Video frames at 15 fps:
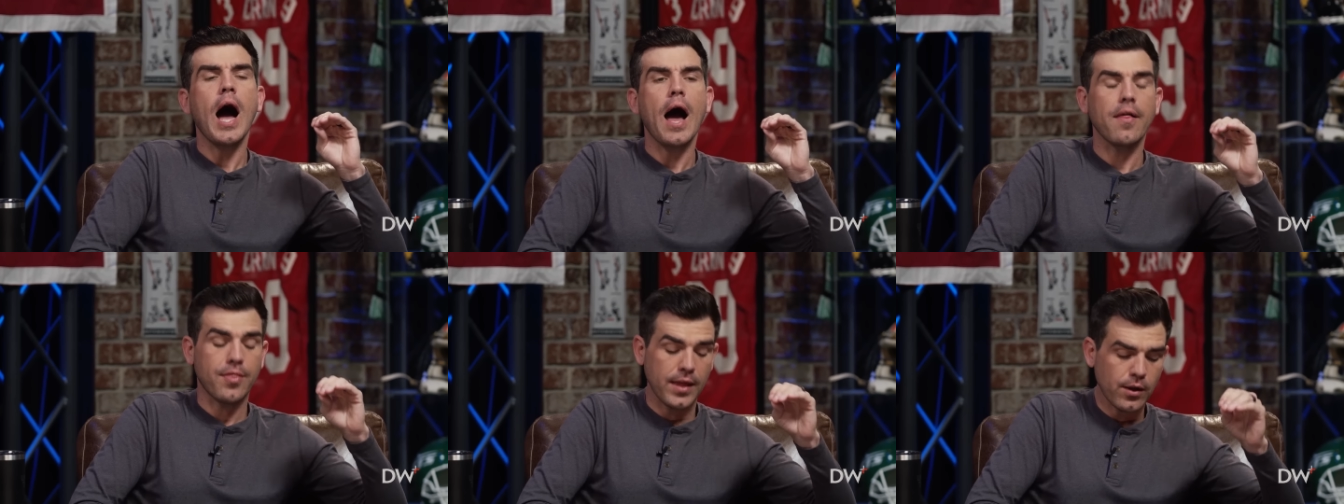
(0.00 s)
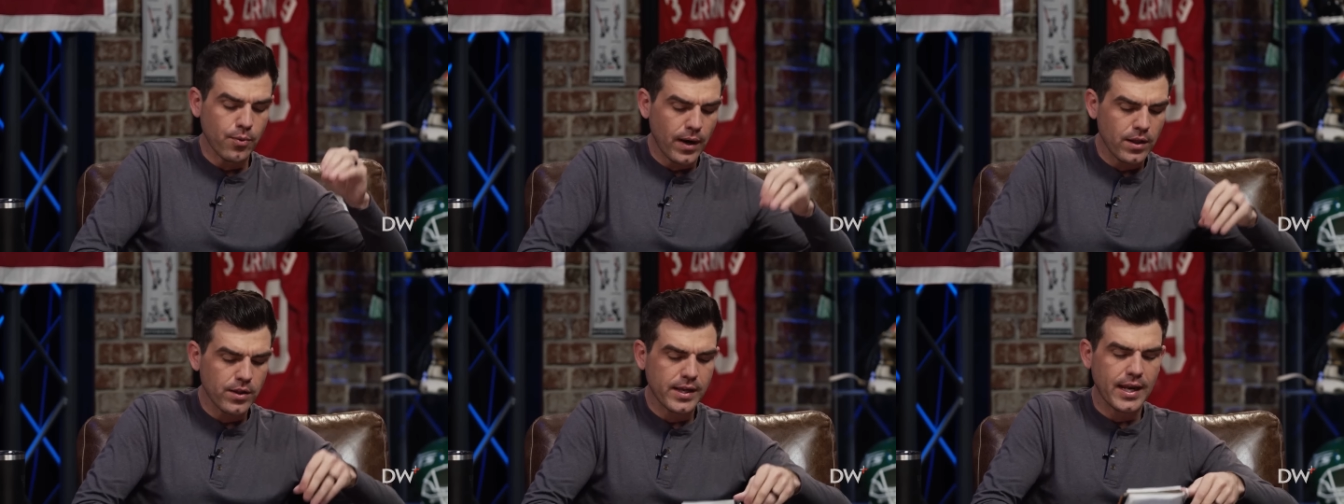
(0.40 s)
I think
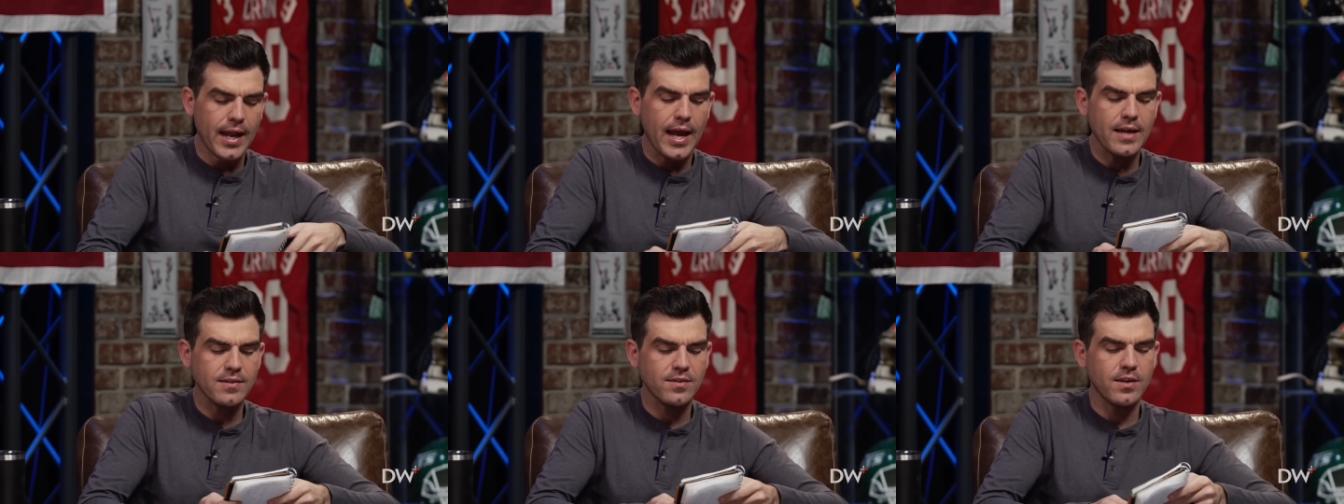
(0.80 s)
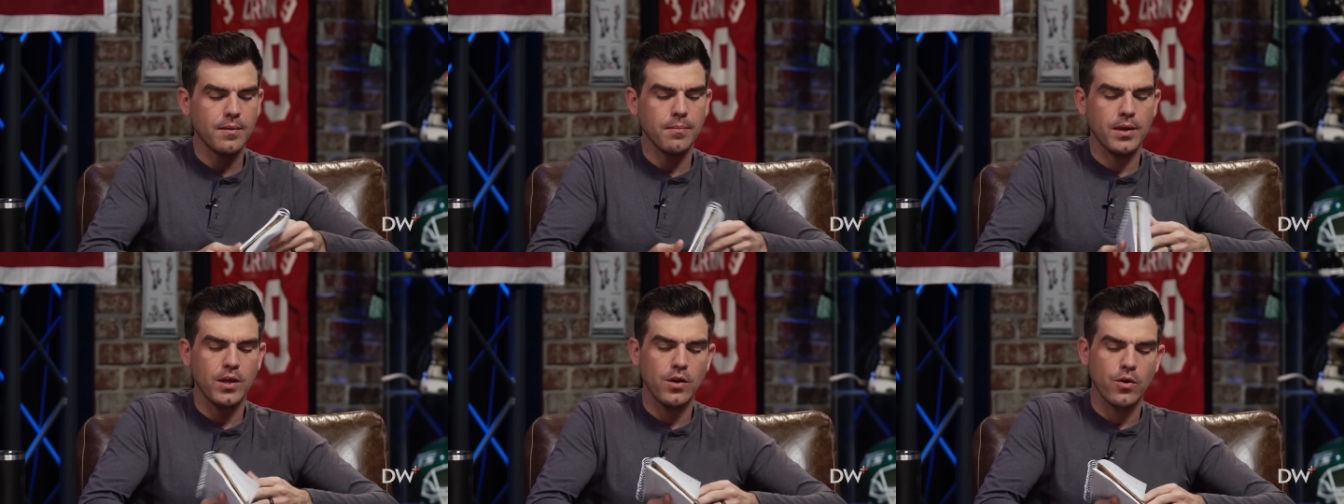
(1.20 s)
when I look at
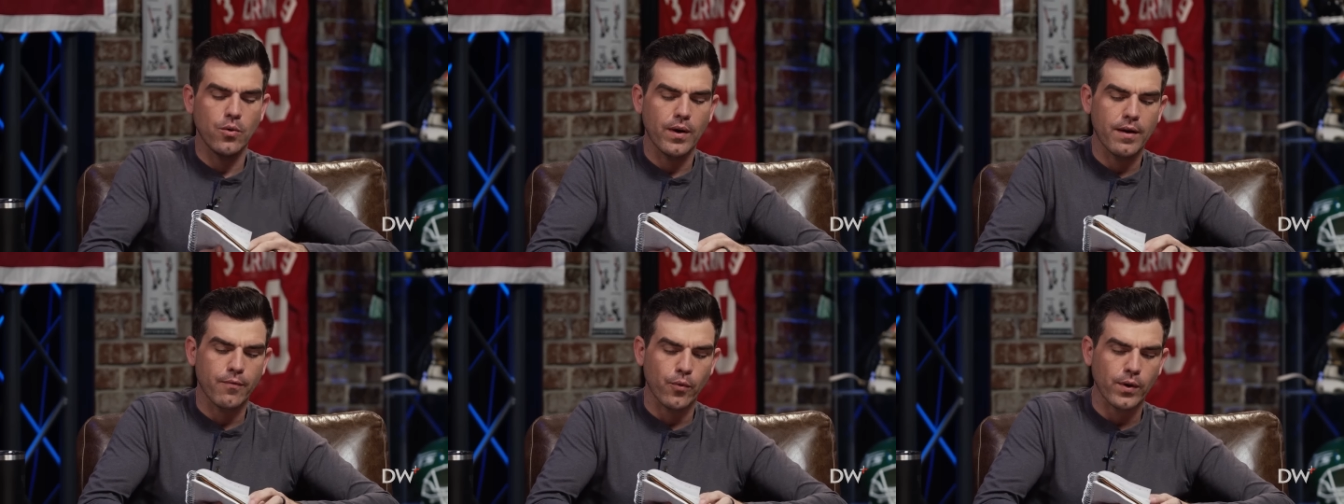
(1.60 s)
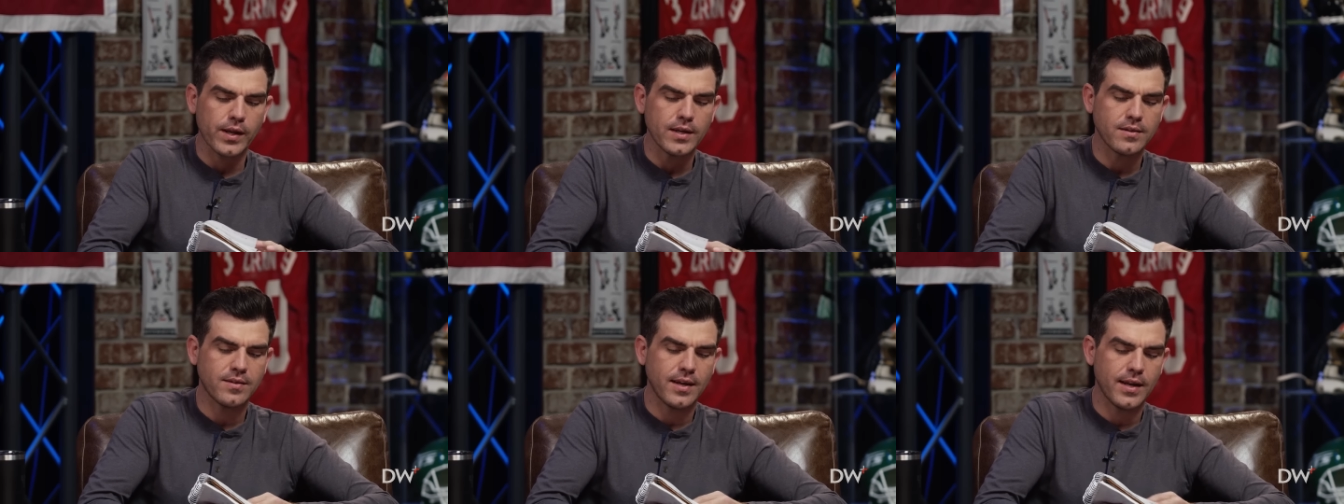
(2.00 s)
SMU, if we're
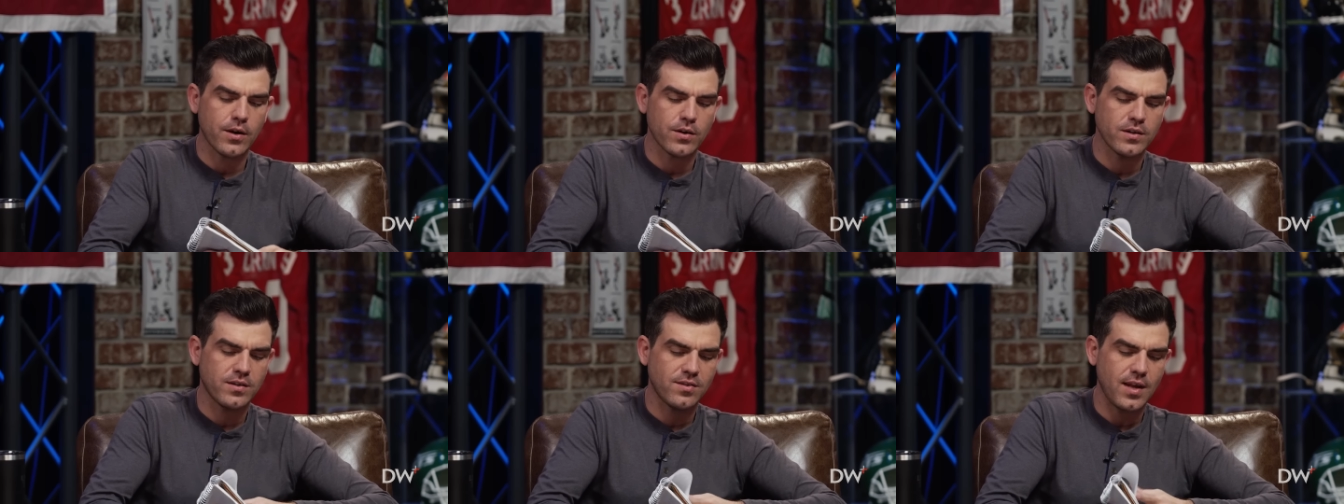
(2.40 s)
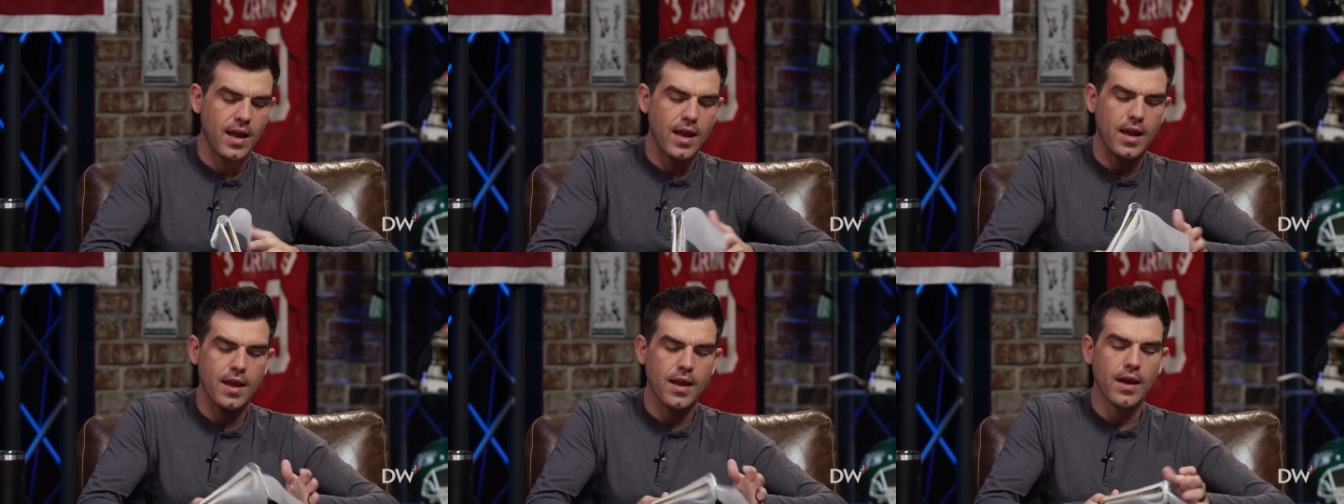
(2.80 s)
going to sit here and
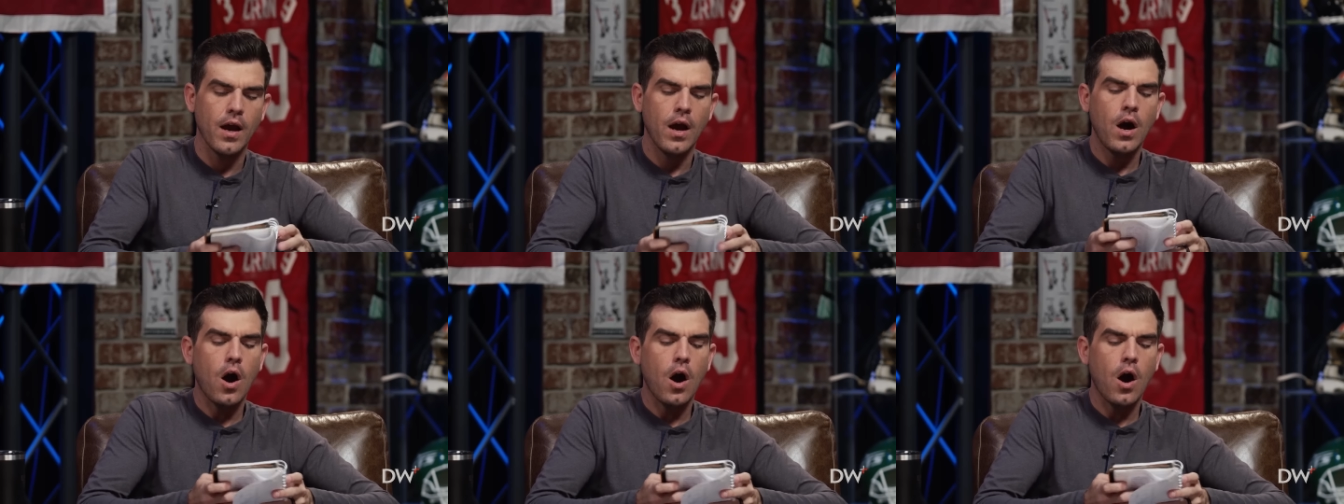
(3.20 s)
say,